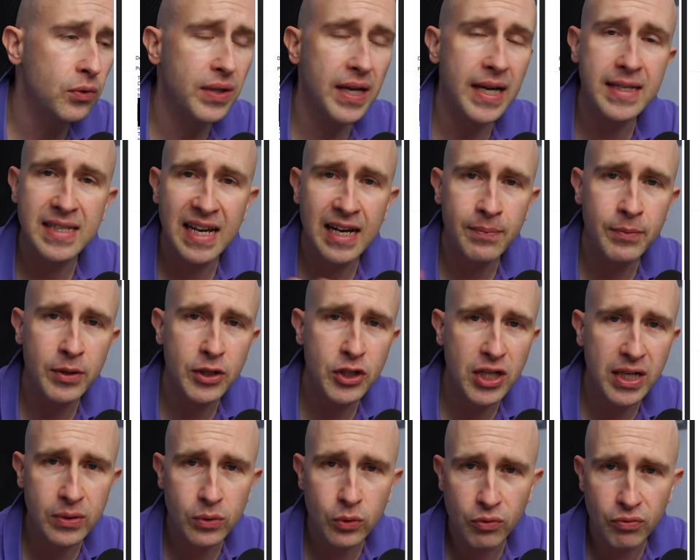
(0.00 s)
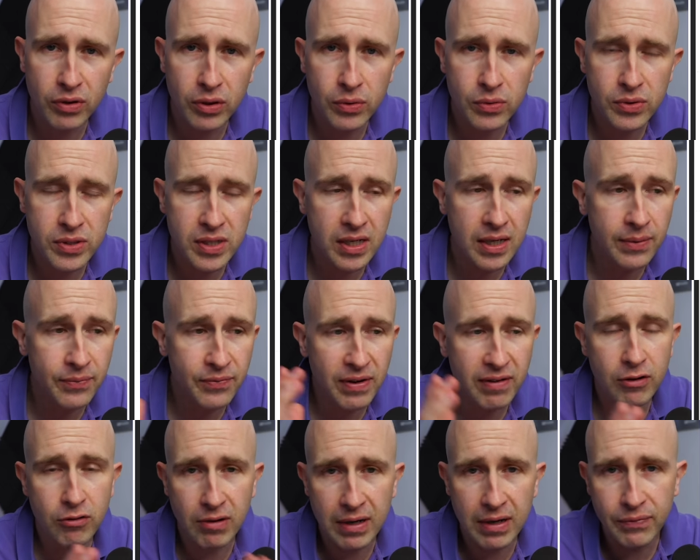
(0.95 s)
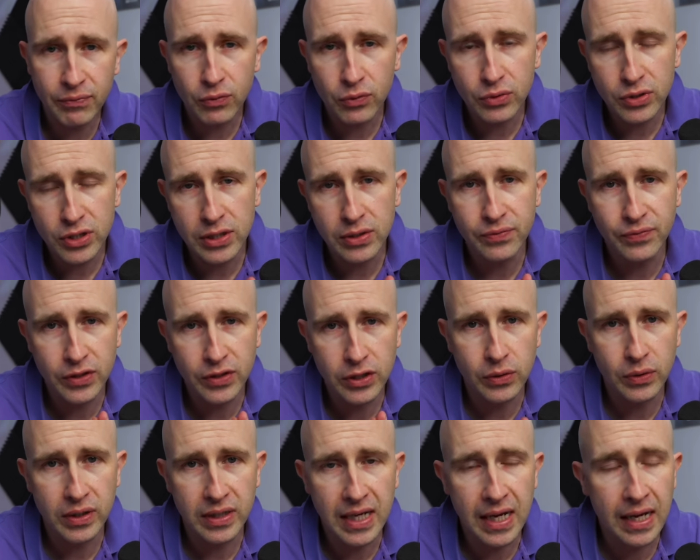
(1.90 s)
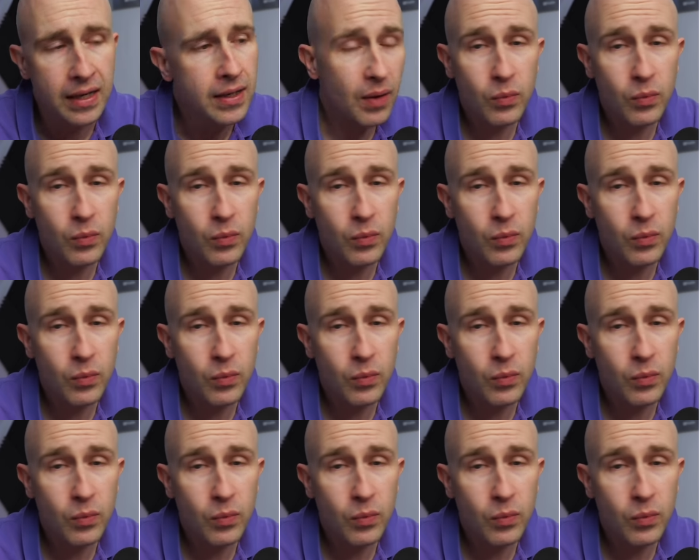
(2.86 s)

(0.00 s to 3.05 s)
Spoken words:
That's how my channel grows, and I'm very grateful to you for doing that.